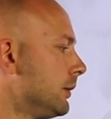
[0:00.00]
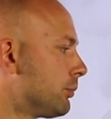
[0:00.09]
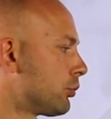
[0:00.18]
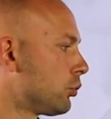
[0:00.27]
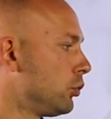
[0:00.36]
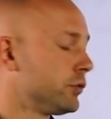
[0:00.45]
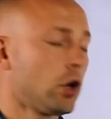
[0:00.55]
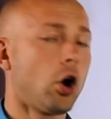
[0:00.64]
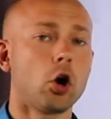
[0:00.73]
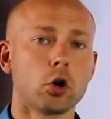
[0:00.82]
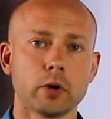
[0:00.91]
improves
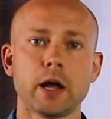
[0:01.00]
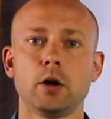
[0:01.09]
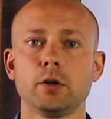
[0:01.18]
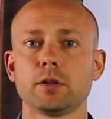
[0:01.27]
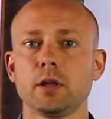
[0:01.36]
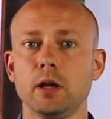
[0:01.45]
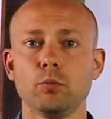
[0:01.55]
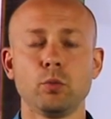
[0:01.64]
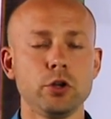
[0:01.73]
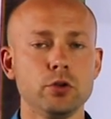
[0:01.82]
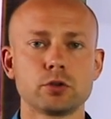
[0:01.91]
heart health.
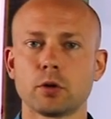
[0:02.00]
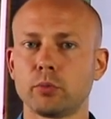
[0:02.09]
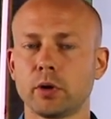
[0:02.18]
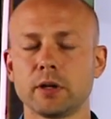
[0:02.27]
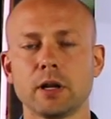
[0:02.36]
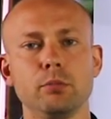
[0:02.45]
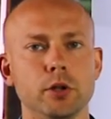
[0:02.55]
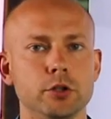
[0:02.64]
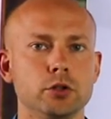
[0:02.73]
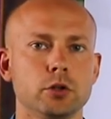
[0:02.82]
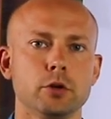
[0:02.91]
And when you start bringing down
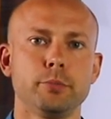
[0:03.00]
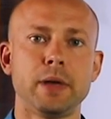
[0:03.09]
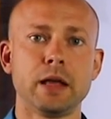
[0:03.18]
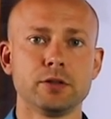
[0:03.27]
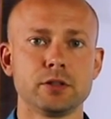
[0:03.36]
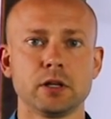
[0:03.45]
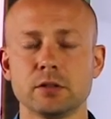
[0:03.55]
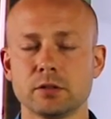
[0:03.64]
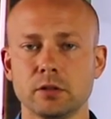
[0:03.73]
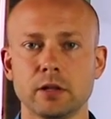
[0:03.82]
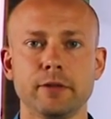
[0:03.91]
blood sugar, balancing
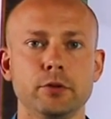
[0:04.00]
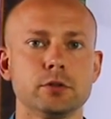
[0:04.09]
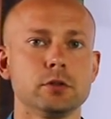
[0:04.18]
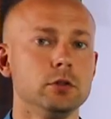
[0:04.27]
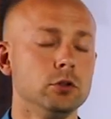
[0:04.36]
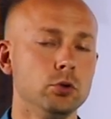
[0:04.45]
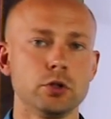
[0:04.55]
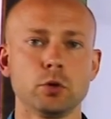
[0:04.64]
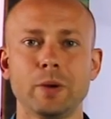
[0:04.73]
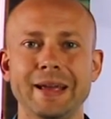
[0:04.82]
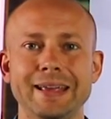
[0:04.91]
insulin levels,
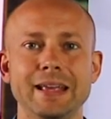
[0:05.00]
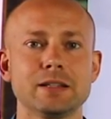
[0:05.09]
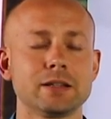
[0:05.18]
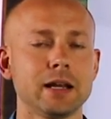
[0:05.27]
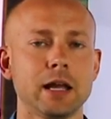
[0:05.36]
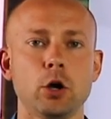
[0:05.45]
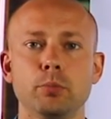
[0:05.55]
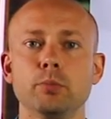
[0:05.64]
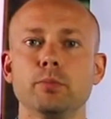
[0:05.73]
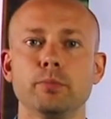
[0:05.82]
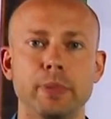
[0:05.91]
losing weight, it's going to
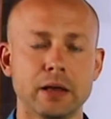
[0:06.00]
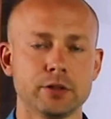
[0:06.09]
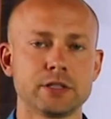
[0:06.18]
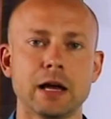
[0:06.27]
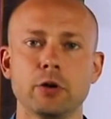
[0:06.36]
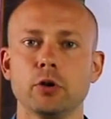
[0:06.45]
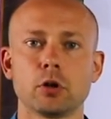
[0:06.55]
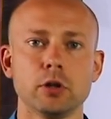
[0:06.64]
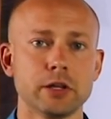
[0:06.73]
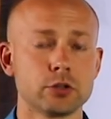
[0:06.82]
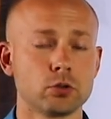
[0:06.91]
help balance out your
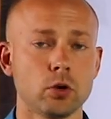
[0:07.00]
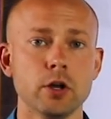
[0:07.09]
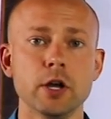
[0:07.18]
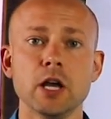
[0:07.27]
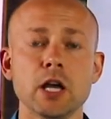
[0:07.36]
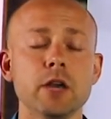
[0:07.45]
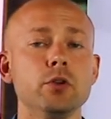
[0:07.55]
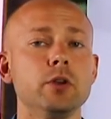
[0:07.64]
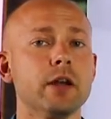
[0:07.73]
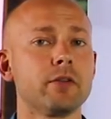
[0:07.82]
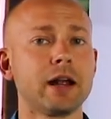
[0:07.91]
cholesterol. If
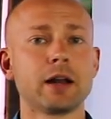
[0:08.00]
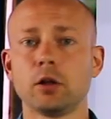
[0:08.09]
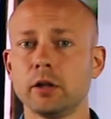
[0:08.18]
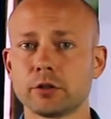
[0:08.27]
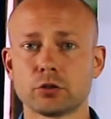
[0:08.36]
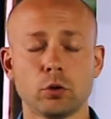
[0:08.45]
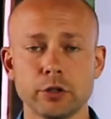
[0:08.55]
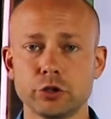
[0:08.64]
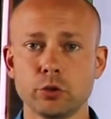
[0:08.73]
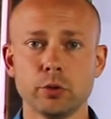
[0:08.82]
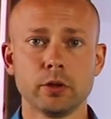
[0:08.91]
you never had a cholesterol
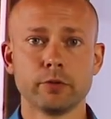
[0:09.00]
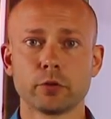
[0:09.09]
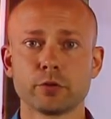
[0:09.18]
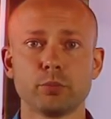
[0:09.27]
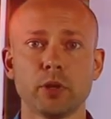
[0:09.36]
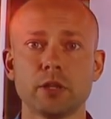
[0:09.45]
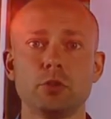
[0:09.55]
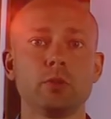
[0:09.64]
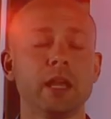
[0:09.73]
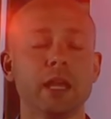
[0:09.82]
issue in the first place, you